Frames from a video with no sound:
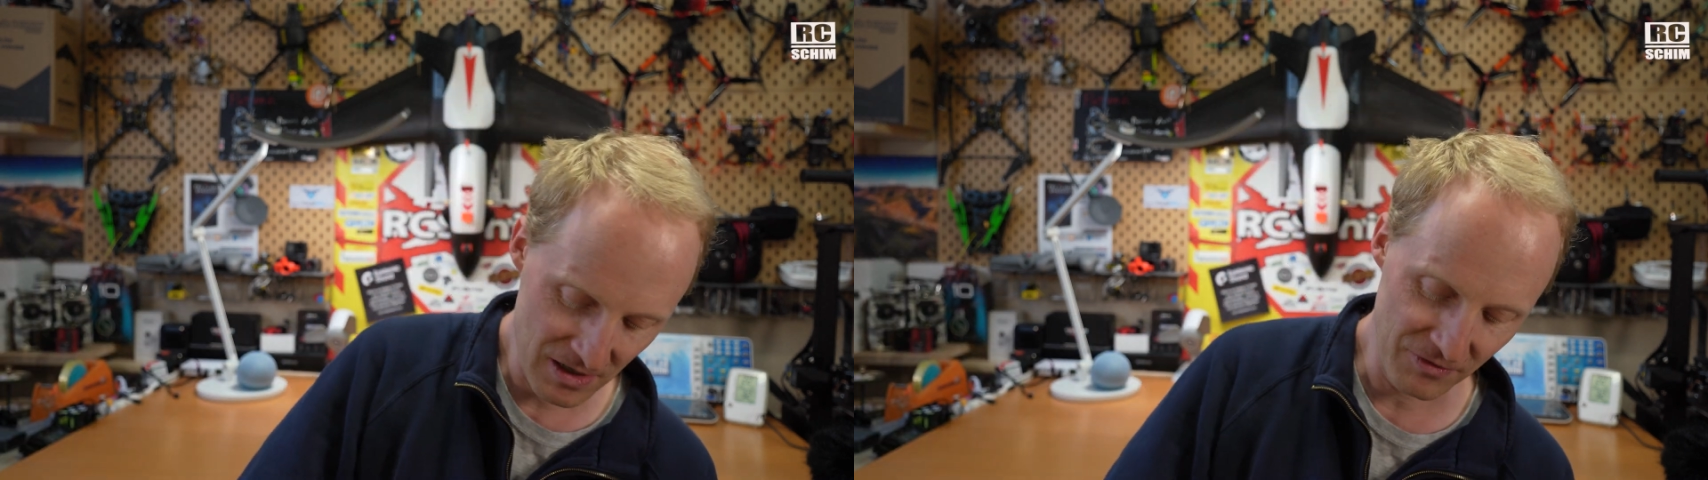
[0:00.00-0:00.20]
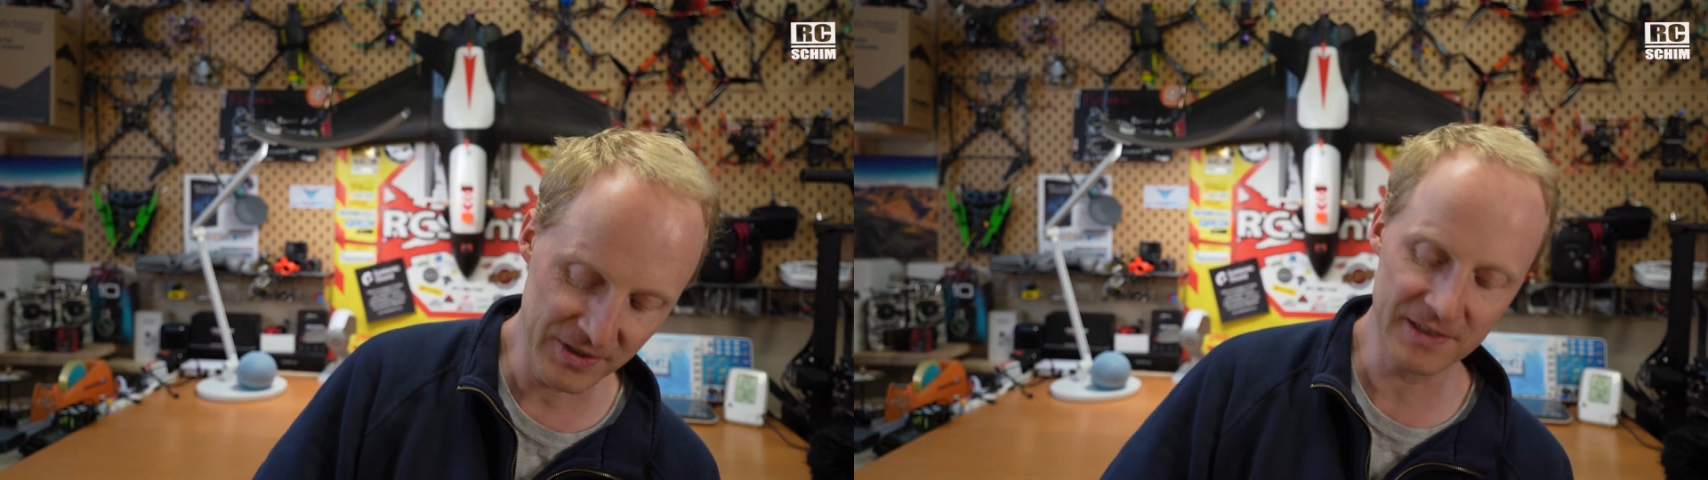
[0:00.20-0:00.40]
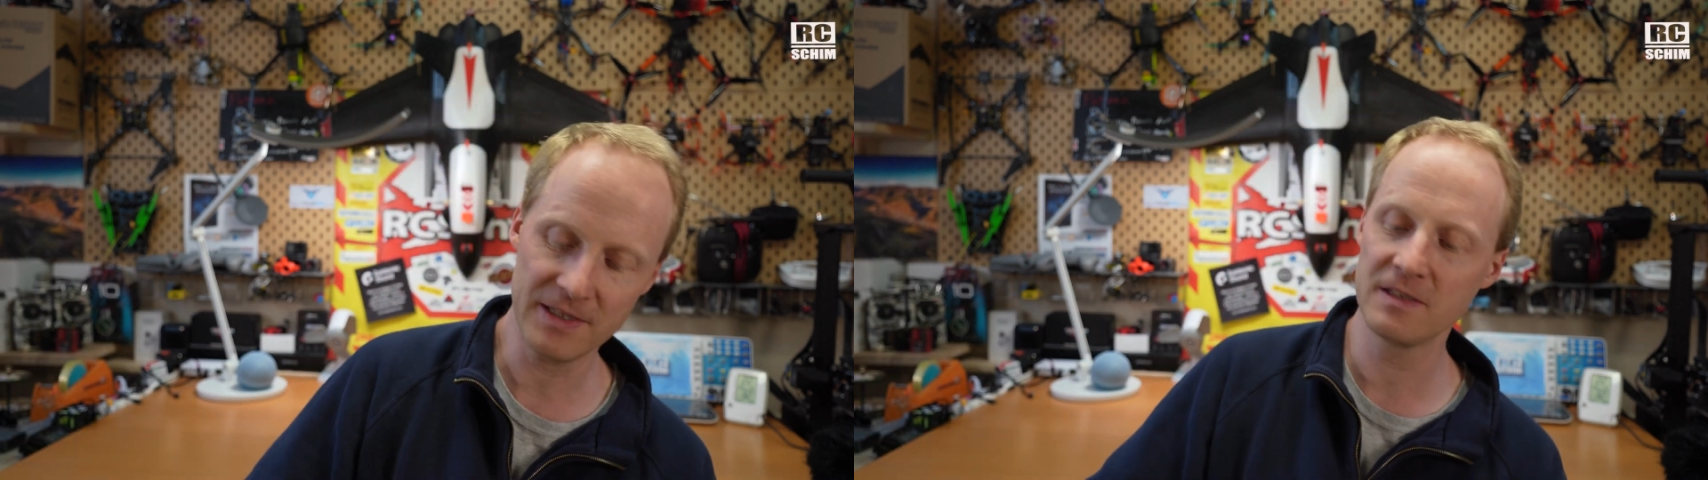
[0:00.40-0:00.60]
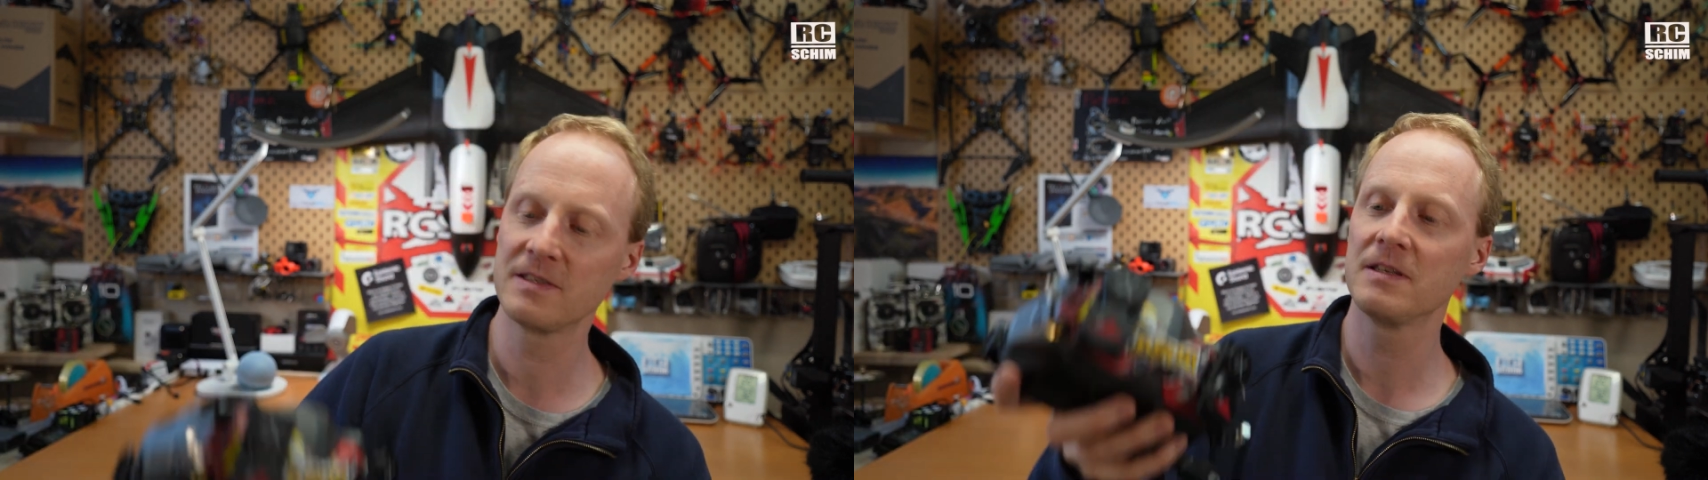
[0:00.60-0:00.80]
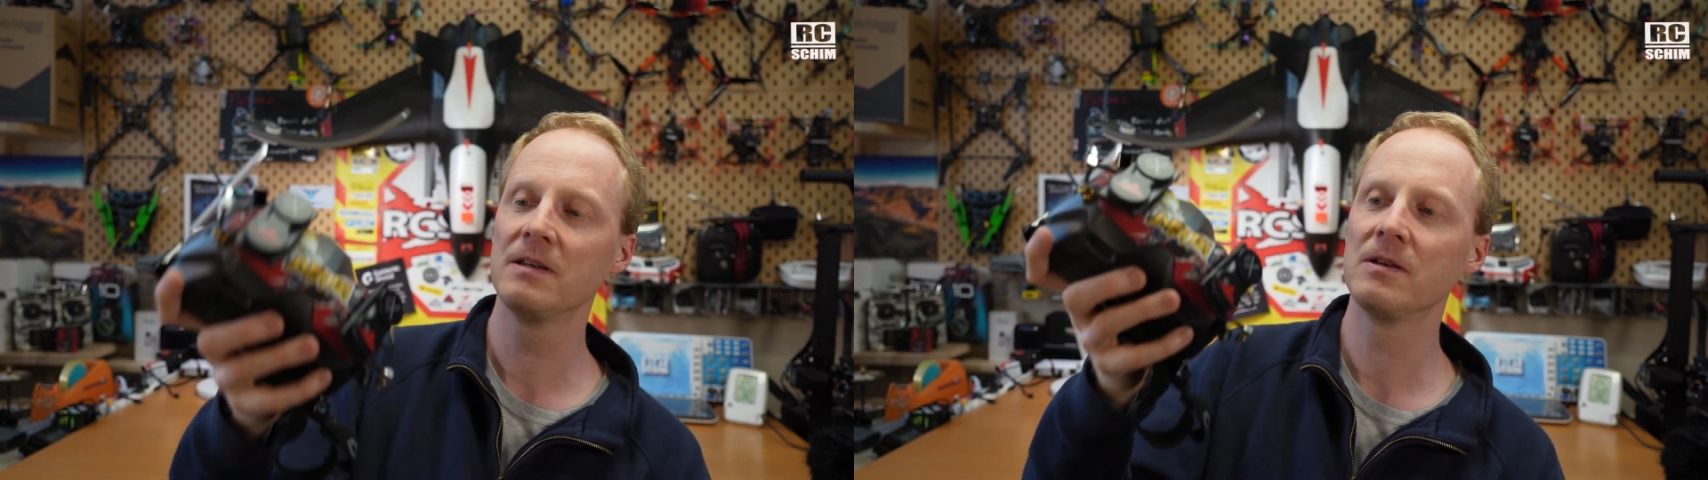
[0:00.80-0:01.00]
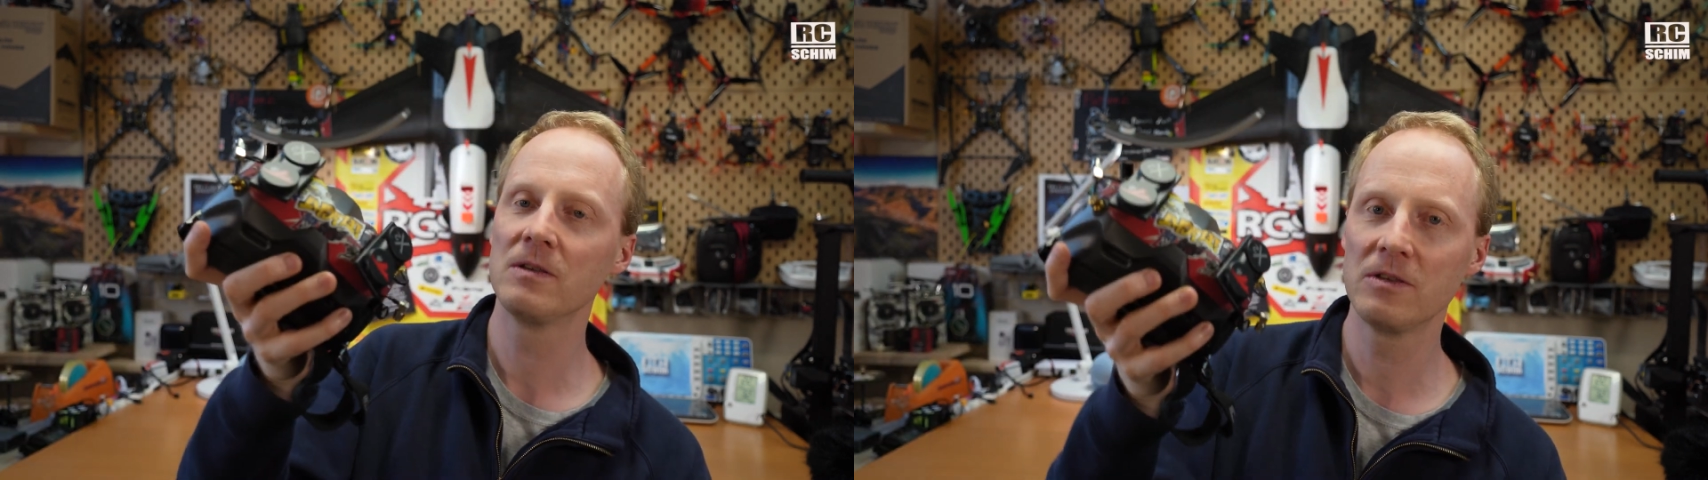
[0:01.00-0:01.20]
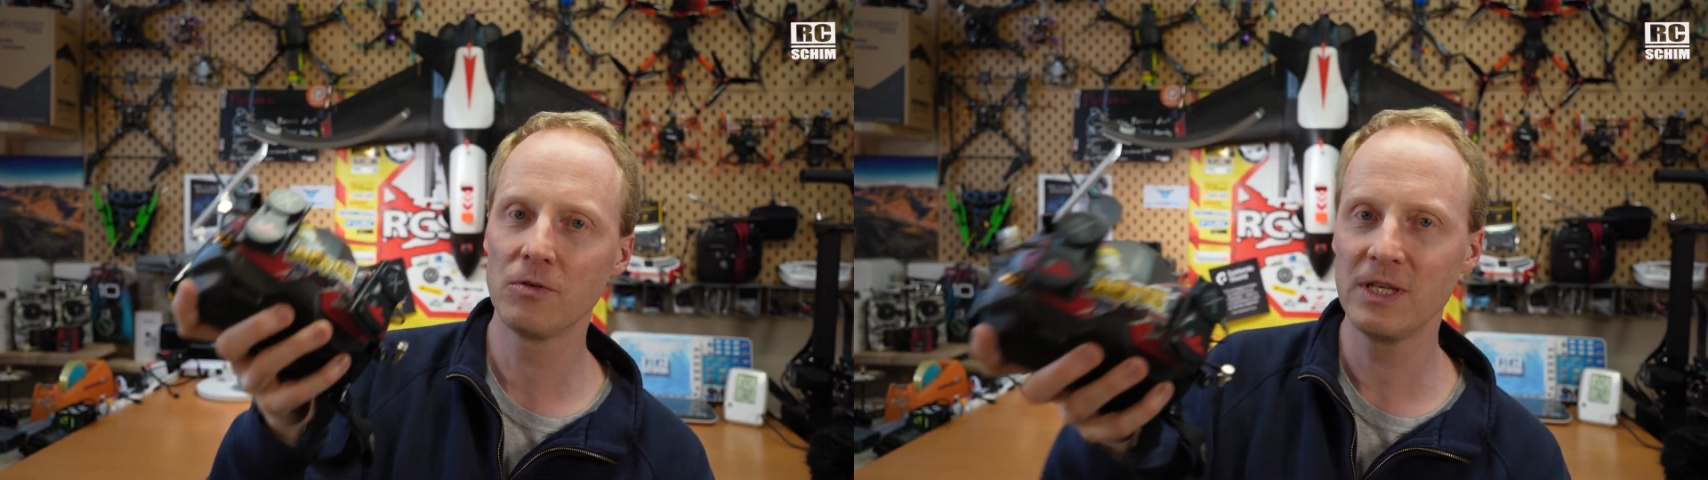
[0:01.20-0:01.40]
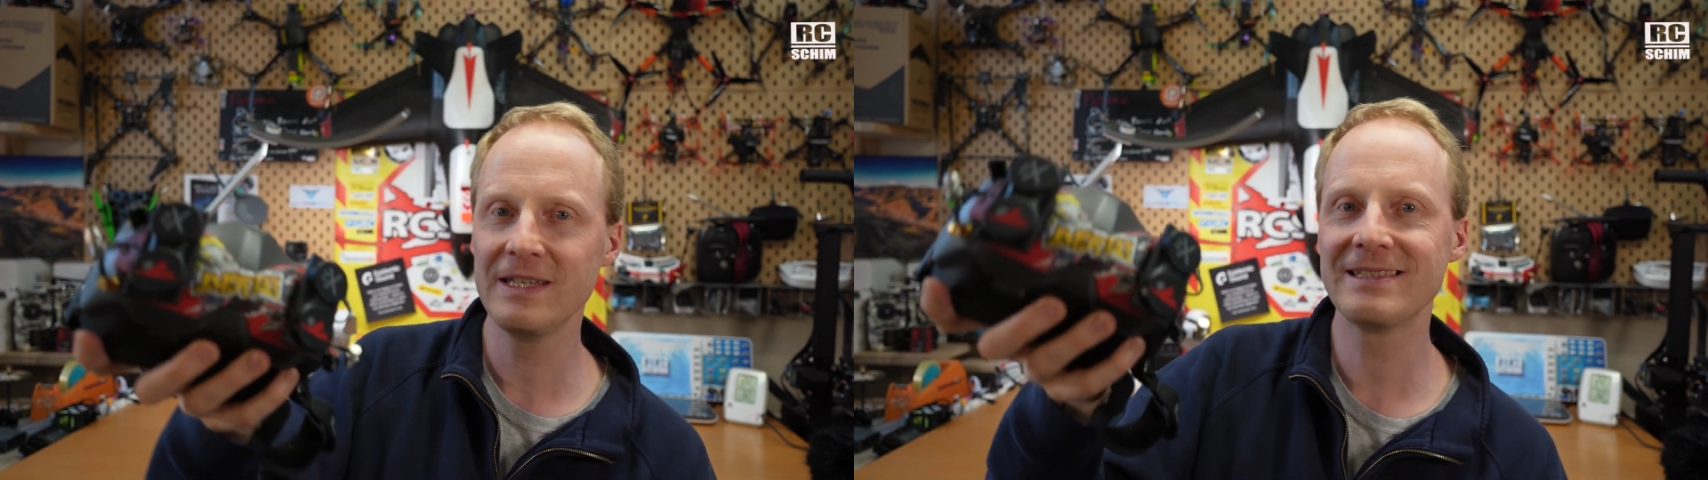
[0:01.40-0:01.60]
of distance
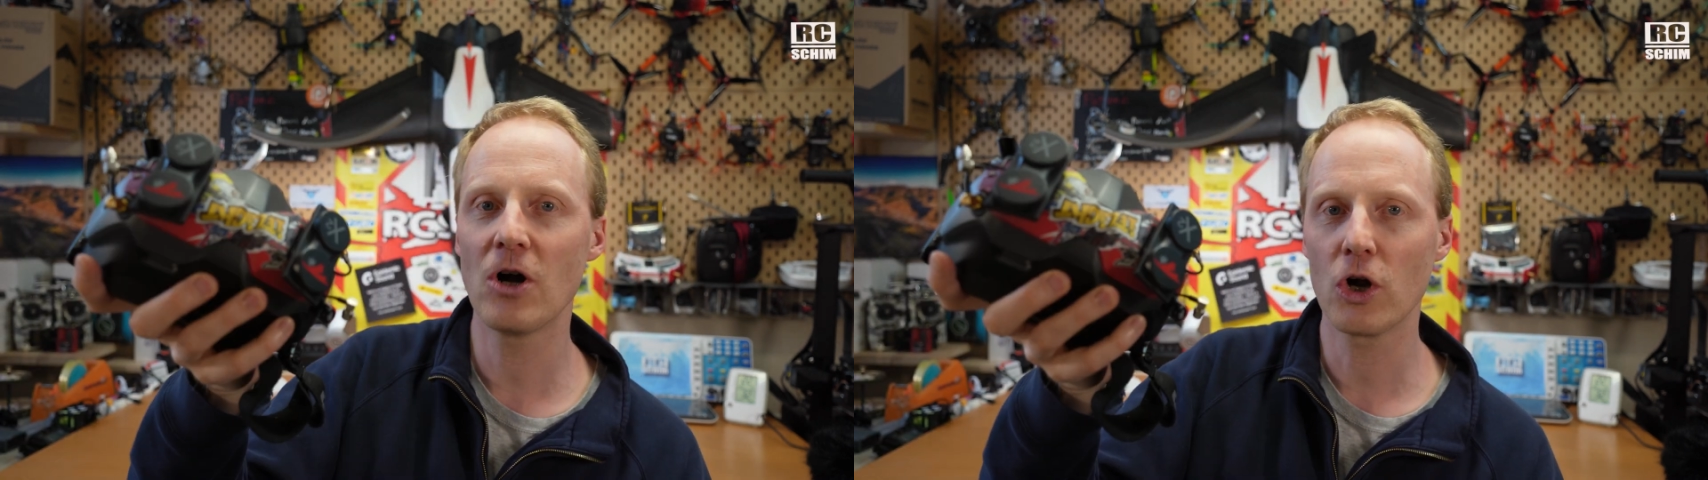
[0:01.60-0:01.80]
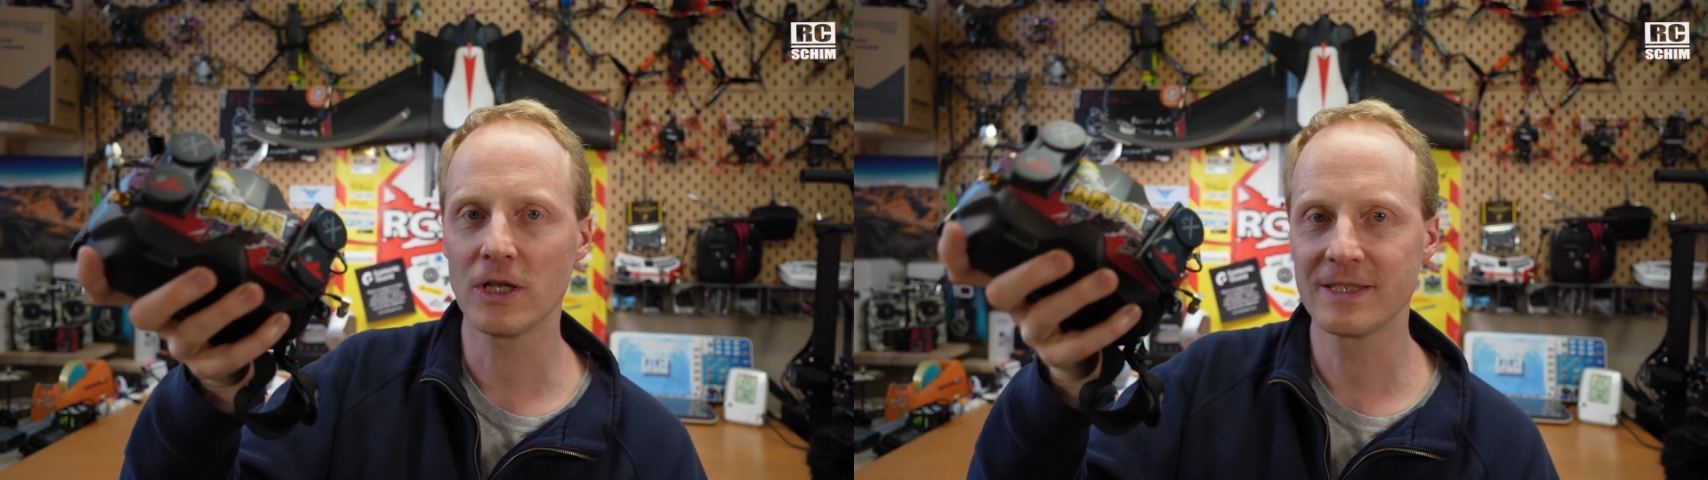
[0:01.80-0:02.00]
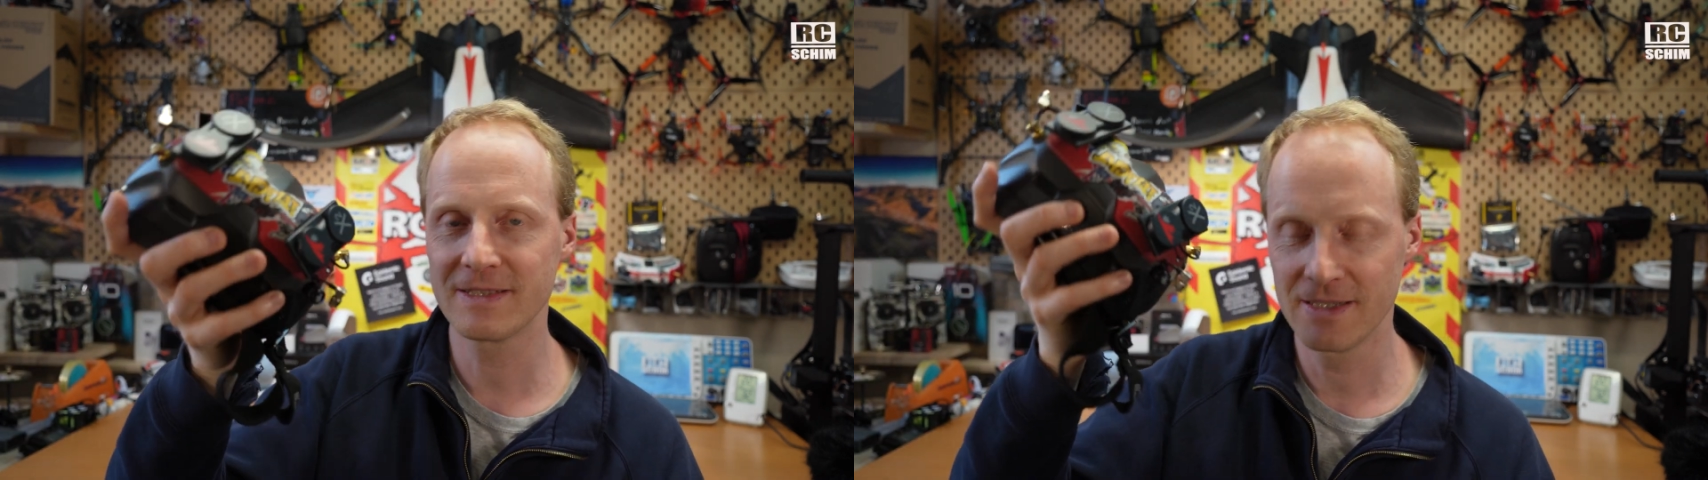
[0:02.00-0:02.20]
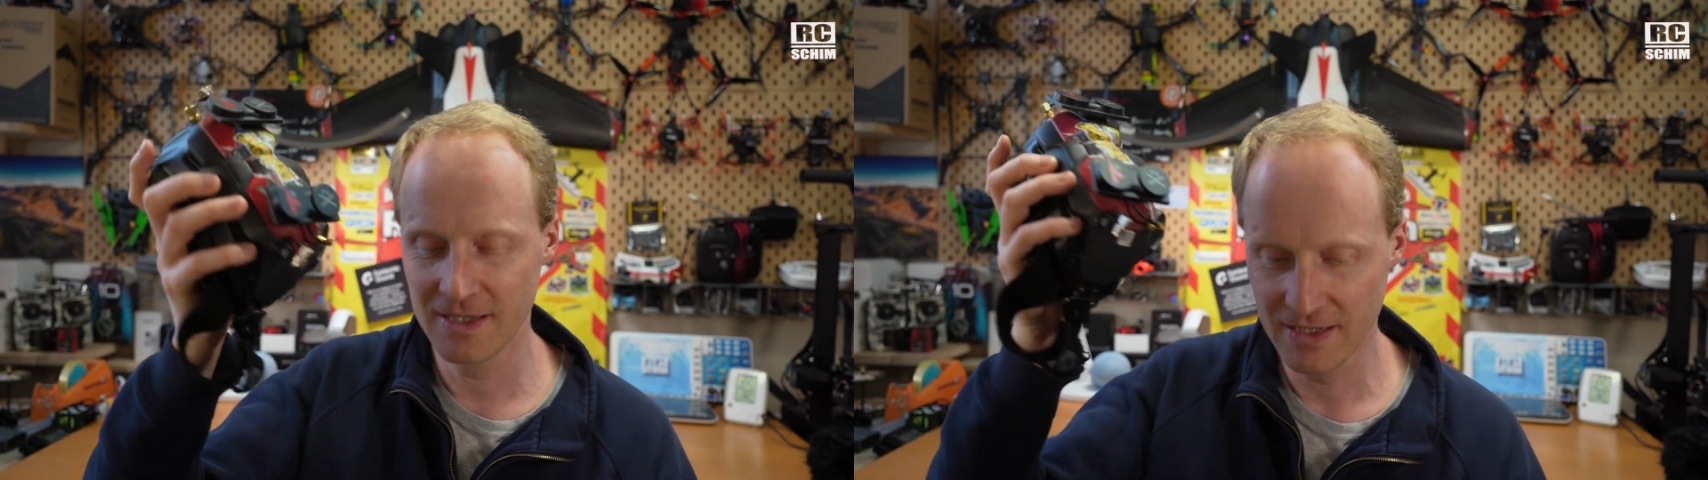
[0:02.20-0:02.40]
to these goggles.